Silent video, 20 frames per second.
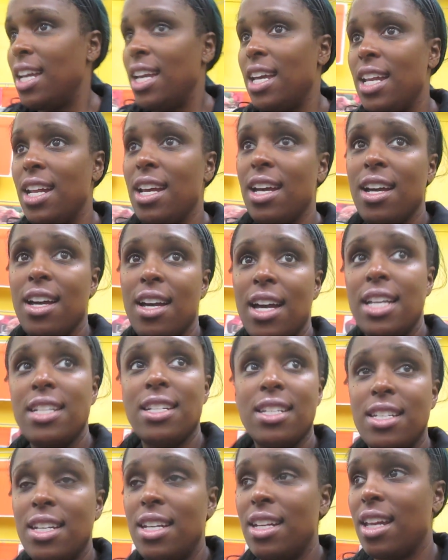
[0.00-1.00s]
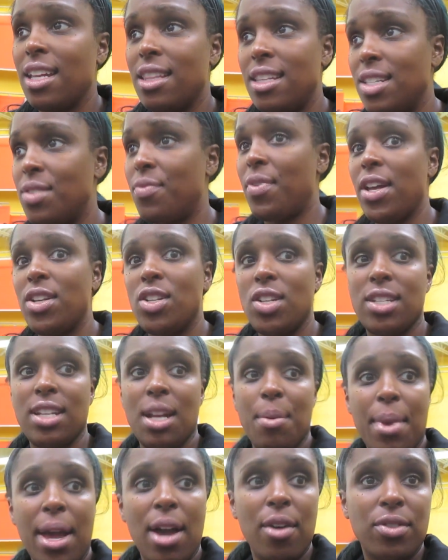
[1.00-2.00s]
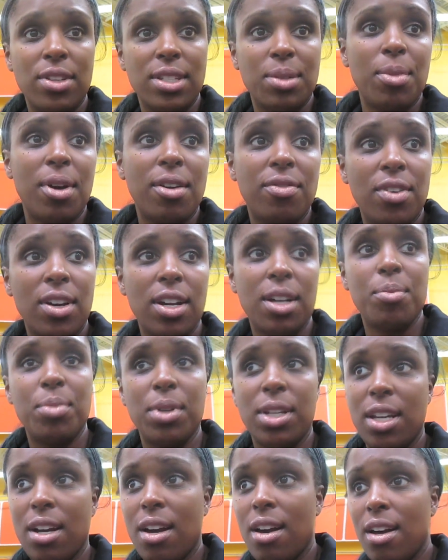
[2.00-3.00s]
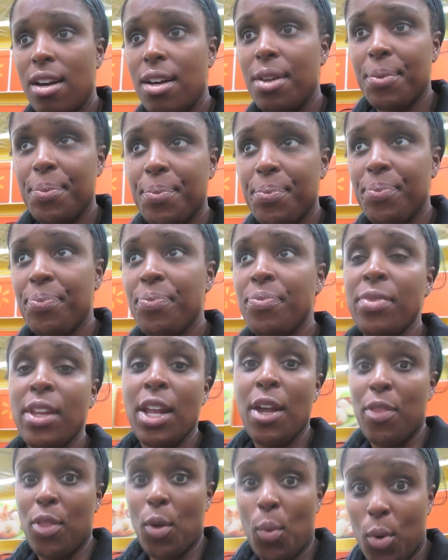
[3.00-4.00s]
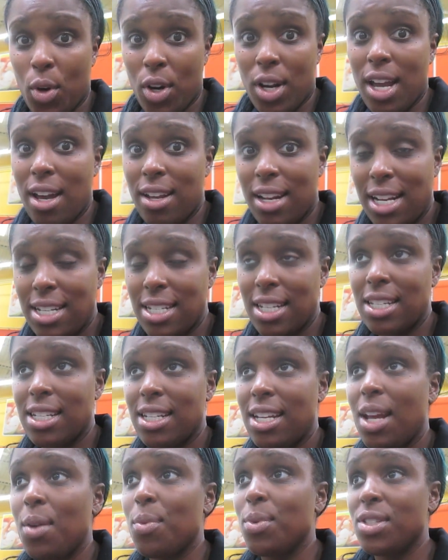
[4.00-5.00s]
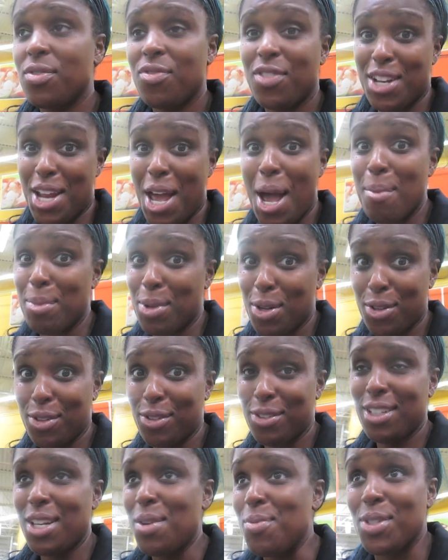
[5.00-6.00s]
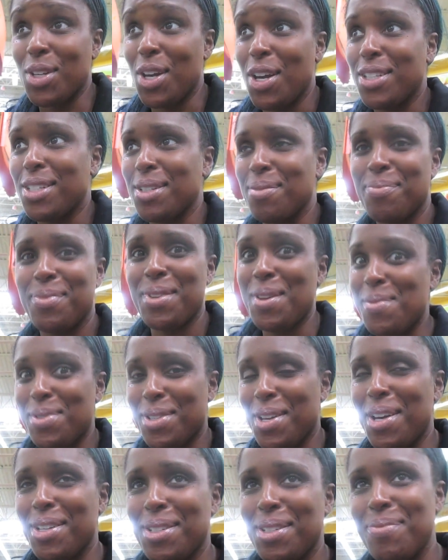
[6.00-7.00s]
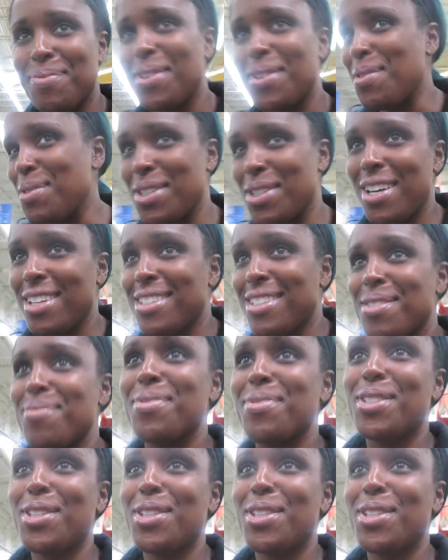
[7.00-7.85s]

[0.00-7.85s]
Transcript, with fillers: And uh, I just need to get these veggies and I'm out this motherfucker. But y'all, the workout I did today was phenomenal. It was awesome. It was awesome. It was awesome.